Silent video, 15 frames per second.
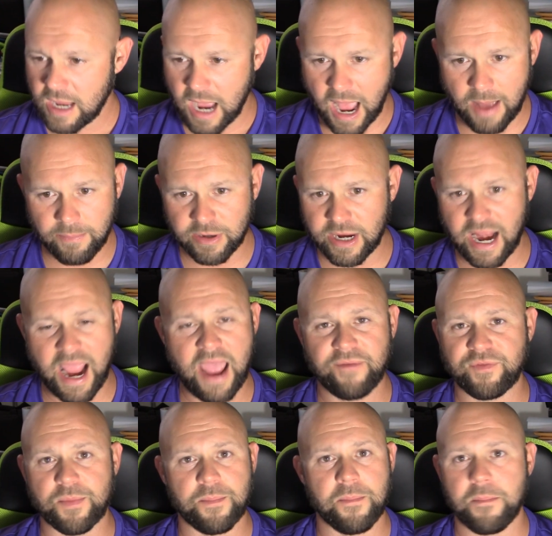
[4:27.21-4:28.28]
I'm going to
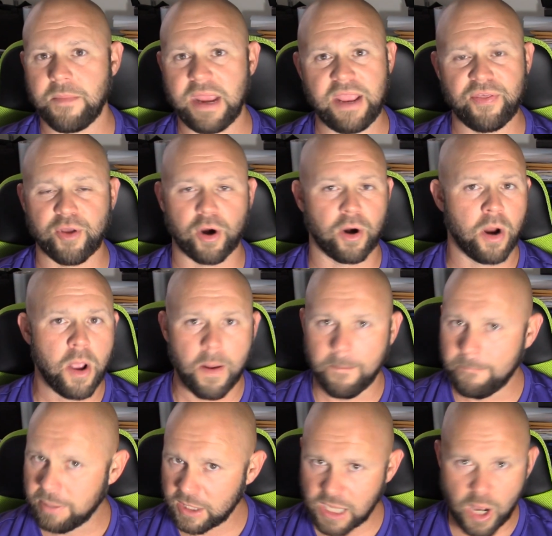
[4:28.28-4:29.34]
have to either
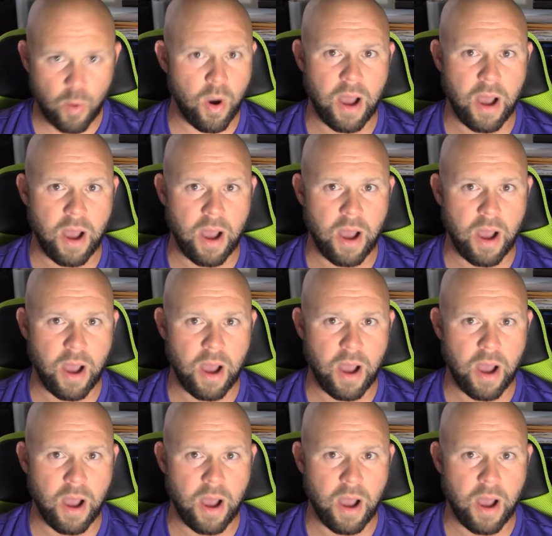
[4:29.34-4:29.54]
blow